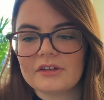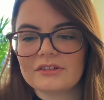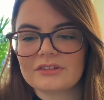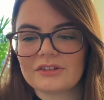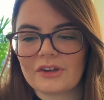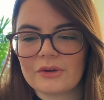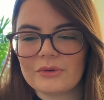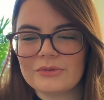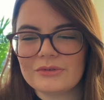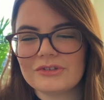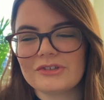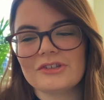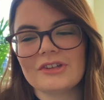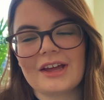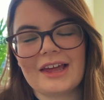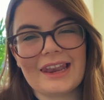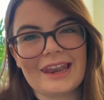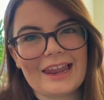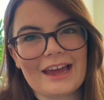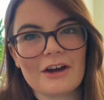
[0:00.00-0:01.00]
don't
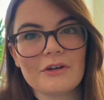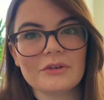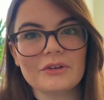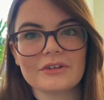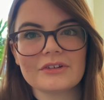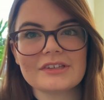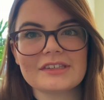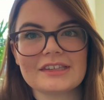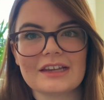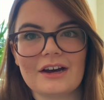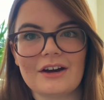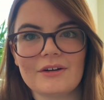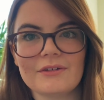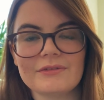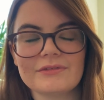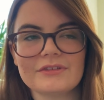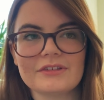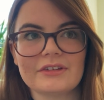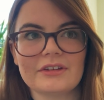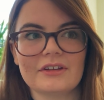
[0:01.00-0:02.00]
allow
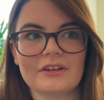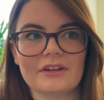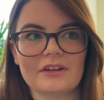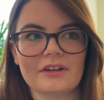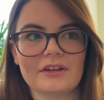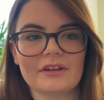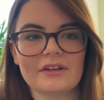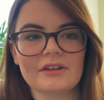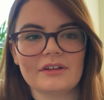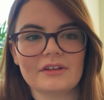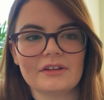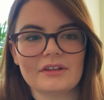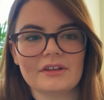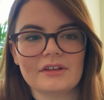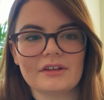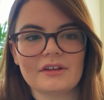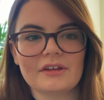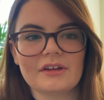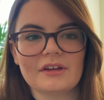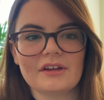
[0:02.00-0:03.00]
yourself to
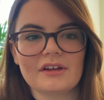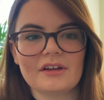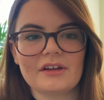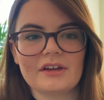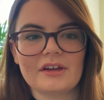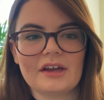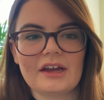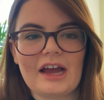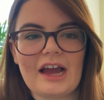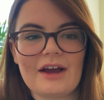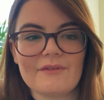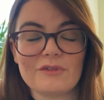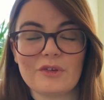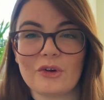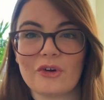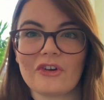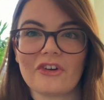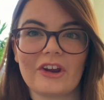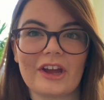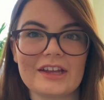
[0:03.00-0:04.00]
have
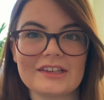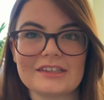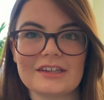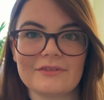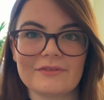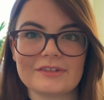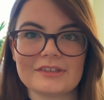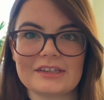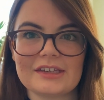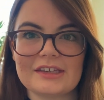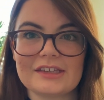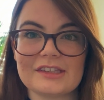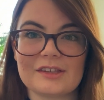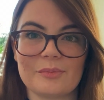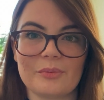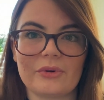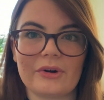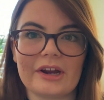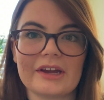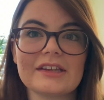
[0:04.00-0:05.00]
your creativity
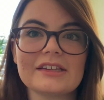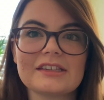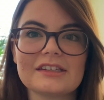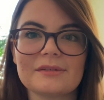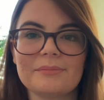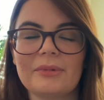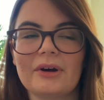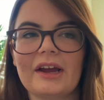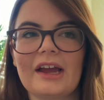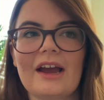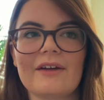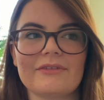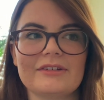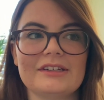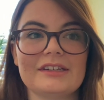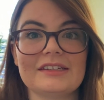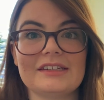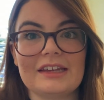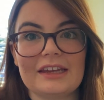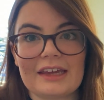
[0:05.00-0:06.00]
suppressed by having
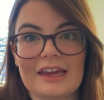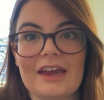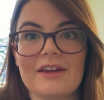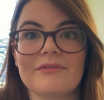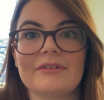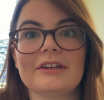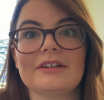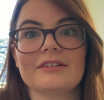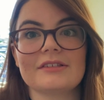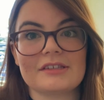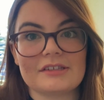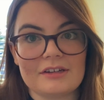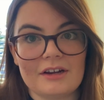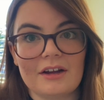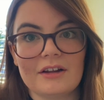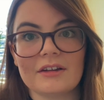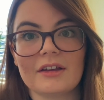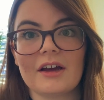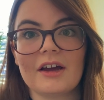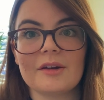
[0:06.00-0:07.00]
to tick every little
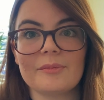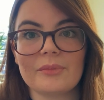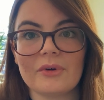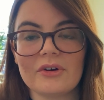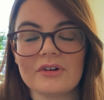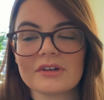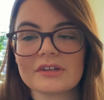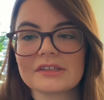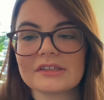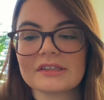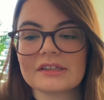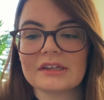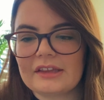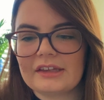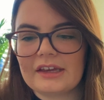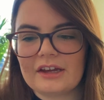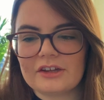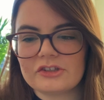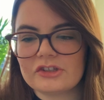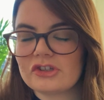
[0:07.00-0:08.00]
style guide box. And
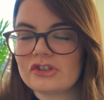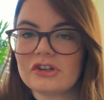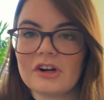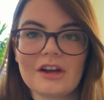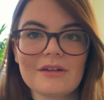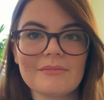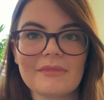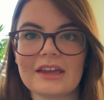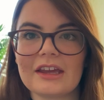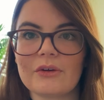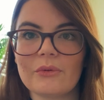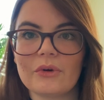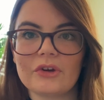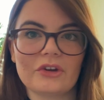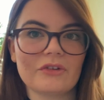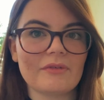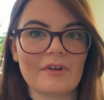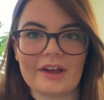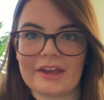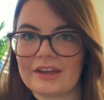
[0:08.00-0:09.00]
yeah, just try and make what
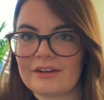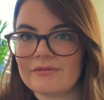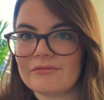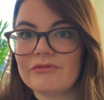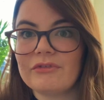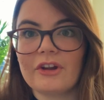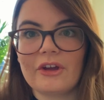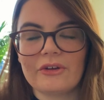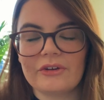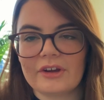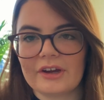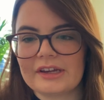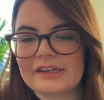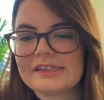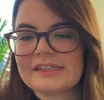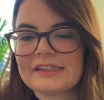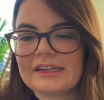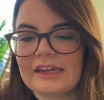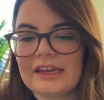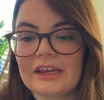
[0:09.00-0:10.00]
you're writing flow
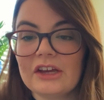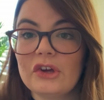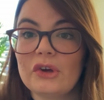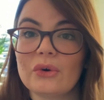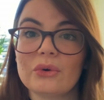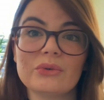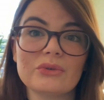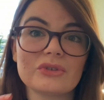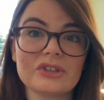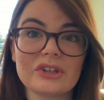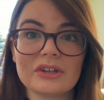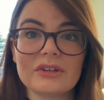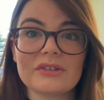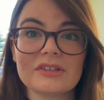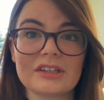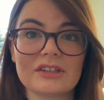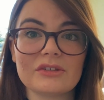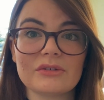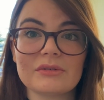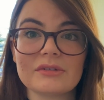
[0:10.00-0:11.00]
nicely. Also,
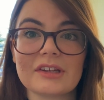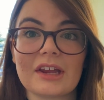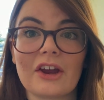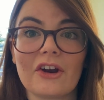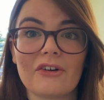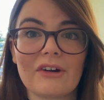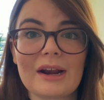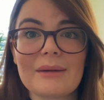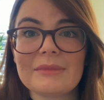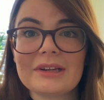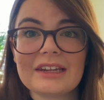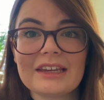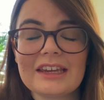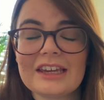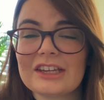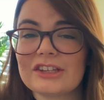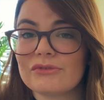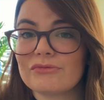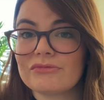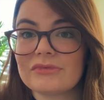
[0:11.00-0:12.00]
using tools like
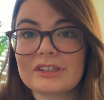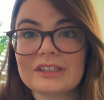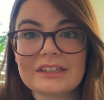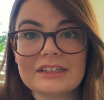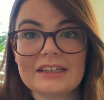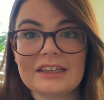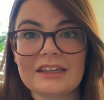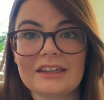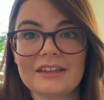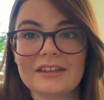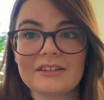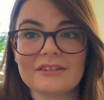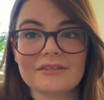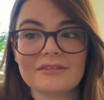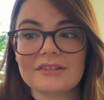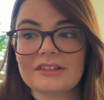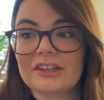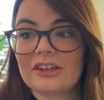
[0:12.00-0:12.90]
Grammarly is really,